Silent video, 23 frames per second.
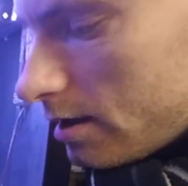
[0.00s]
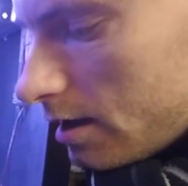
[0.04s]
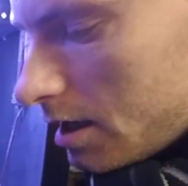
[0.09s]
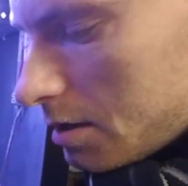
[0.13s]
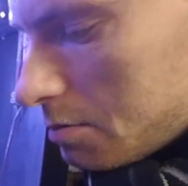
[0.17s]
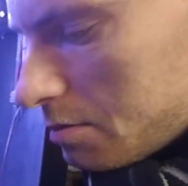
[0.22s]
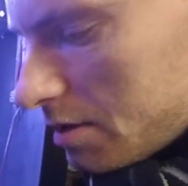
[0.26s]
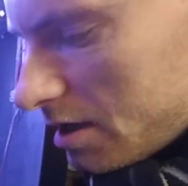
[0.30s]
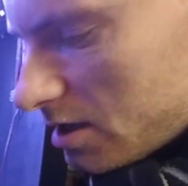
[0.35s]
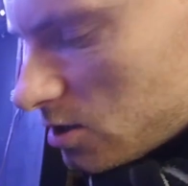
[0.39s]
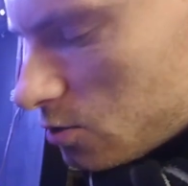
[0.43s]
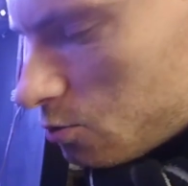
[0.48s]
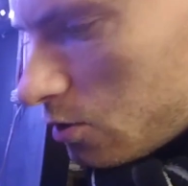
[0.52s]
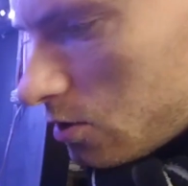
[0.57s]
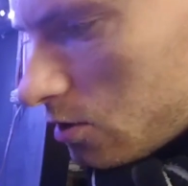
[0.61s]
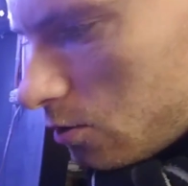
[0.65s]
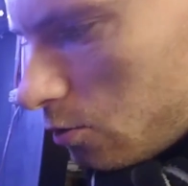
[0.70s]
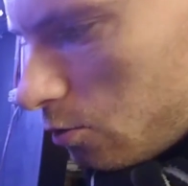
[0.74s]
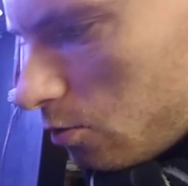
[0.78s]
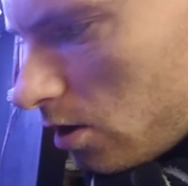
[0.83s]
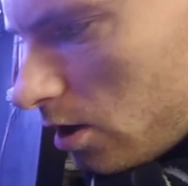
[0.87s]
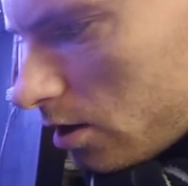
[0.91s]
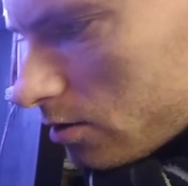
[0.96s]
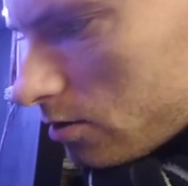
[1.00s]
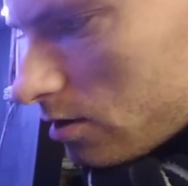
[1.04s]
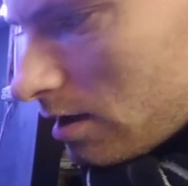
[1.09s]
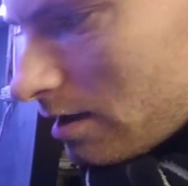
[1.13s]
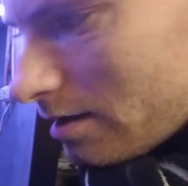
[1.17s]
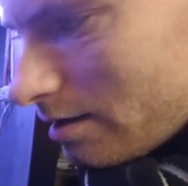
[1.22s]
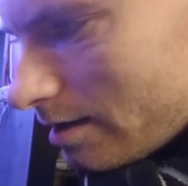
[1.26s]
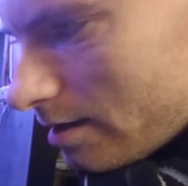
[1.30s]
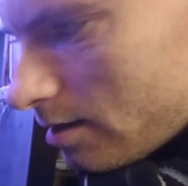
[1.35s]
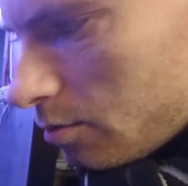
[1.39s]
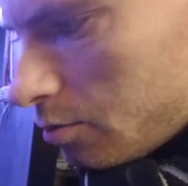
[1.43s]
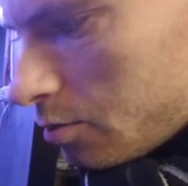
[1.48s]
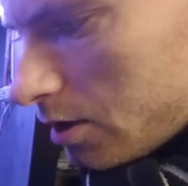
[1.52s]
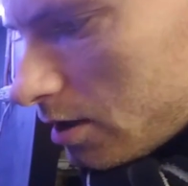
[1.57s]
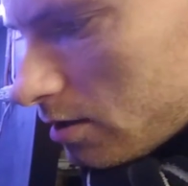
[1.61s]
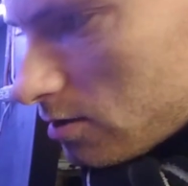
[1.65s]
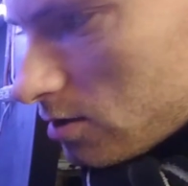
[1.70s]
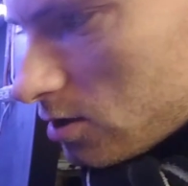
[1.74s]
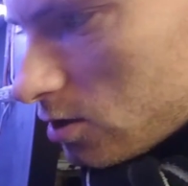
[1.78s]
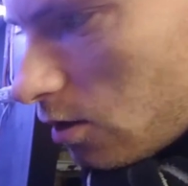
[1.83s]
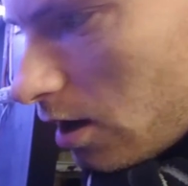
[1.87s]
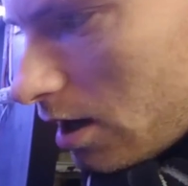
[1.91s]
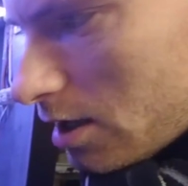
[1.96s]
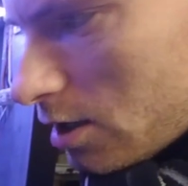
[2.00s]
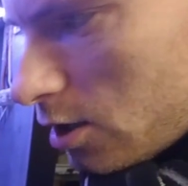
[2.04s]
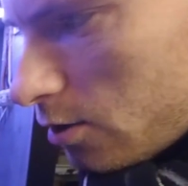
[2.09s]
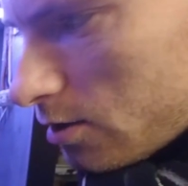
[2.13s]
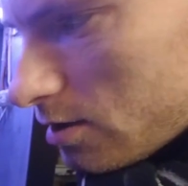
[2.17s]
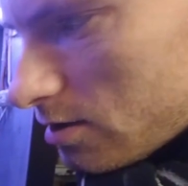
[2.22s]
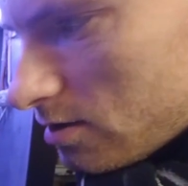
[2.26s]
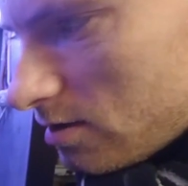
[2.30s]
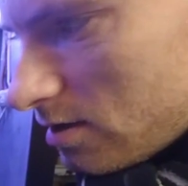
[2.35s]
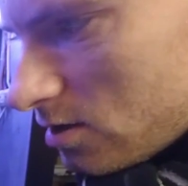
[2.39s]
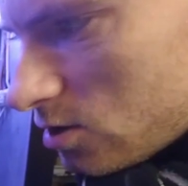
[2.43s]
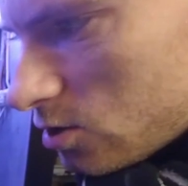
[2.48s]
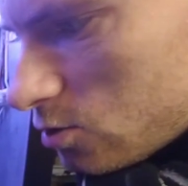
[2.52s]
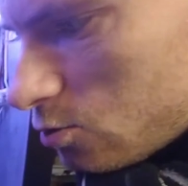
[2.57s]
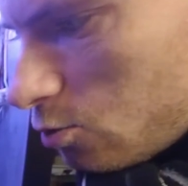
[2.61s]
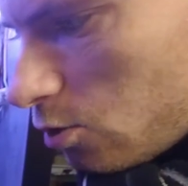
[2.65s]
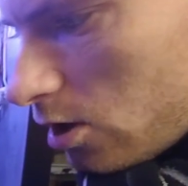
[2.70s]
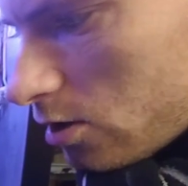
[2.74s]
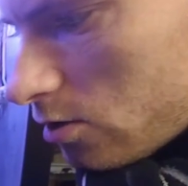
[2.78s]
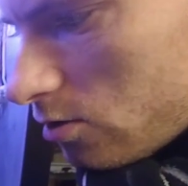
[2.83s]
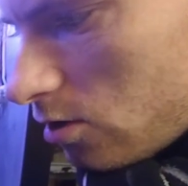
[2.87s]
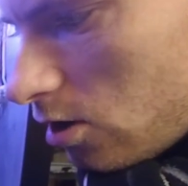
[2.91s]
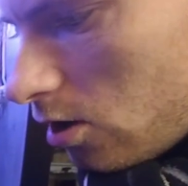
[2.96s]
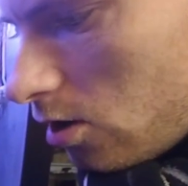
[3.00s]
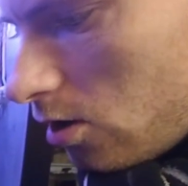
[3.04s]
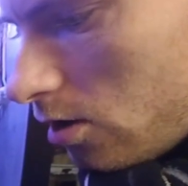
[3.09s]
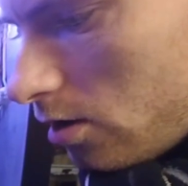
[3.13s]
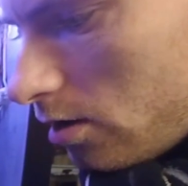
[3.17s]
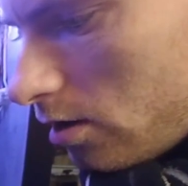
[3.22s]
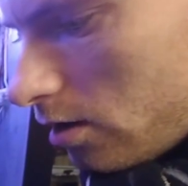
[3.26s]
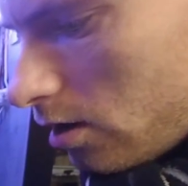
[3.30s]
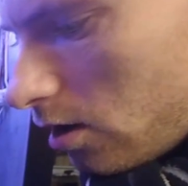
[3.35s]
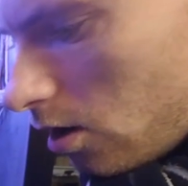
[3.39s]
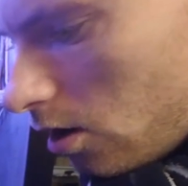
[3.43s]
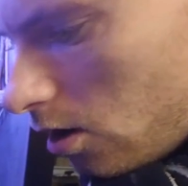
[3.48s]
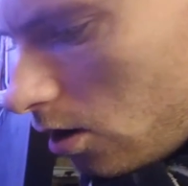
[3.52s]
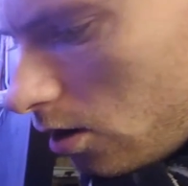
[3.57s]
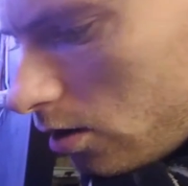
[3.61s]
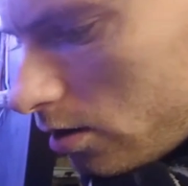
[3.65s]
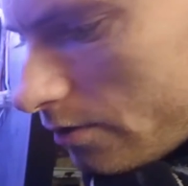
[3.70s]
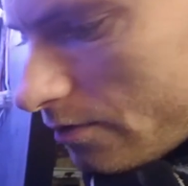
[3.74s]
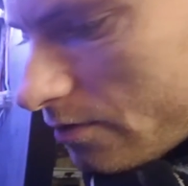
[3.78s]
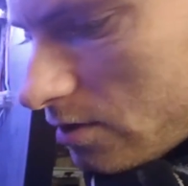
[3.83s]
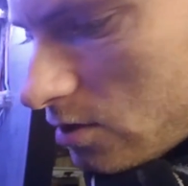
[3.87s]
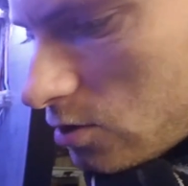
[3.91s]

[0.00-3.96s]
it mixed with the water a little bit. So I noticed this water, all all of